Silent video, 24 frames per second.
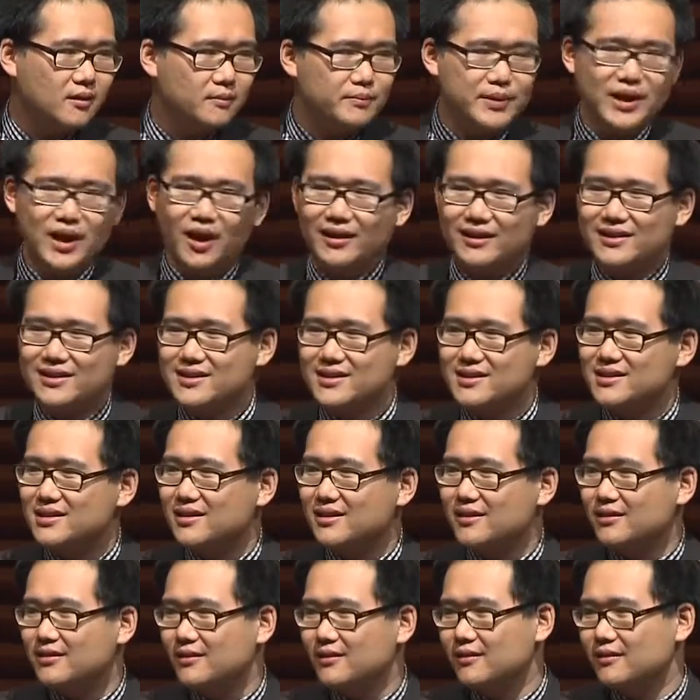Be honest.
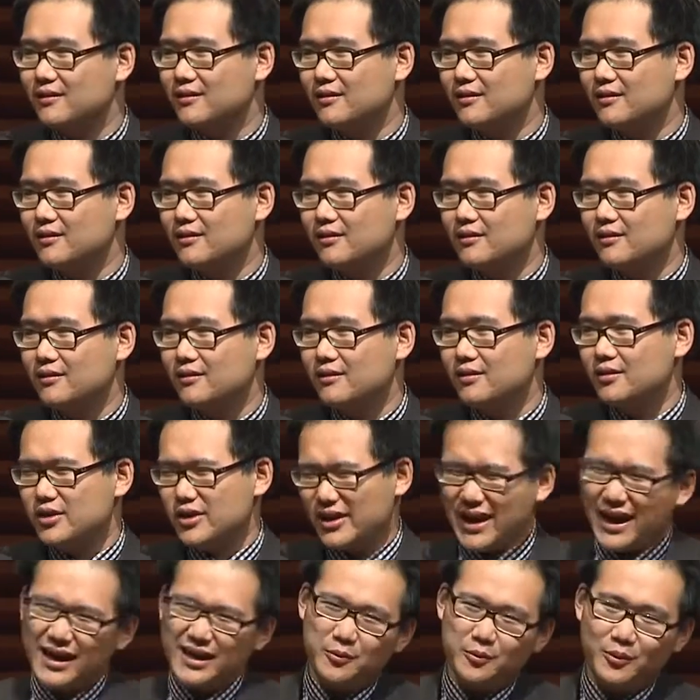You
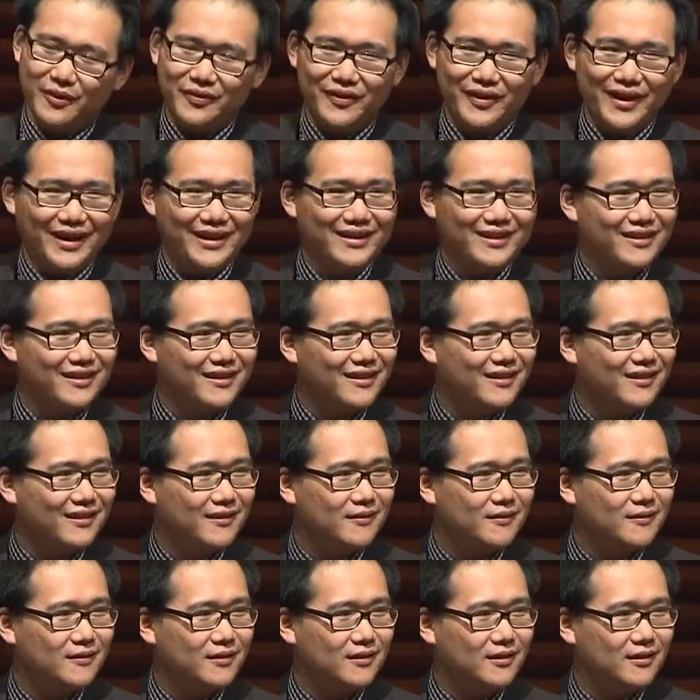kind of want that.
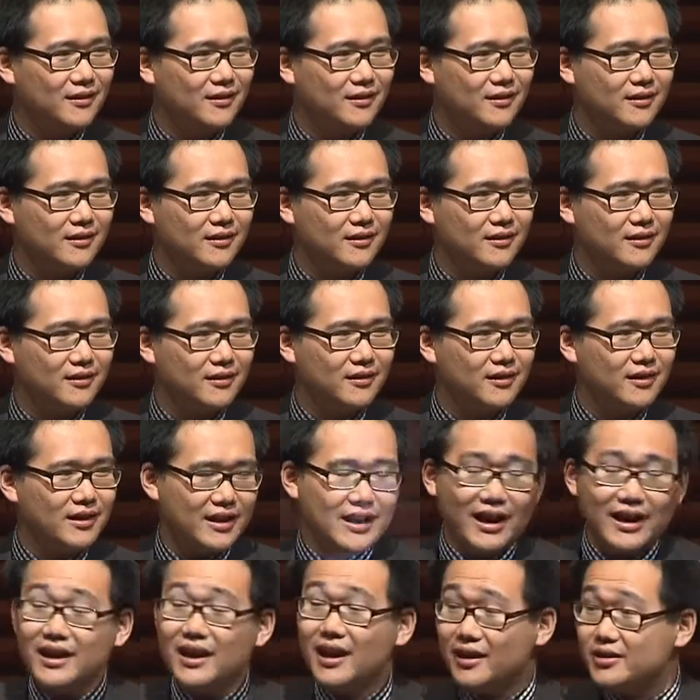
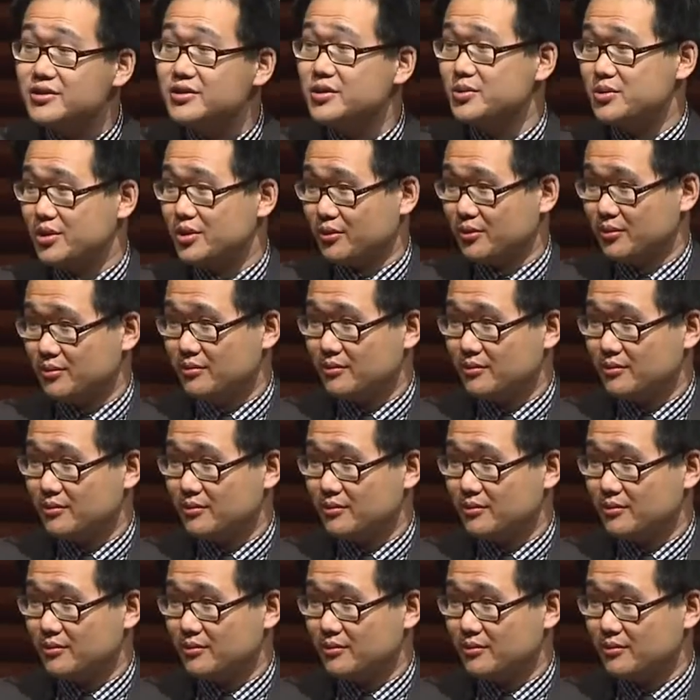And I kind of do too.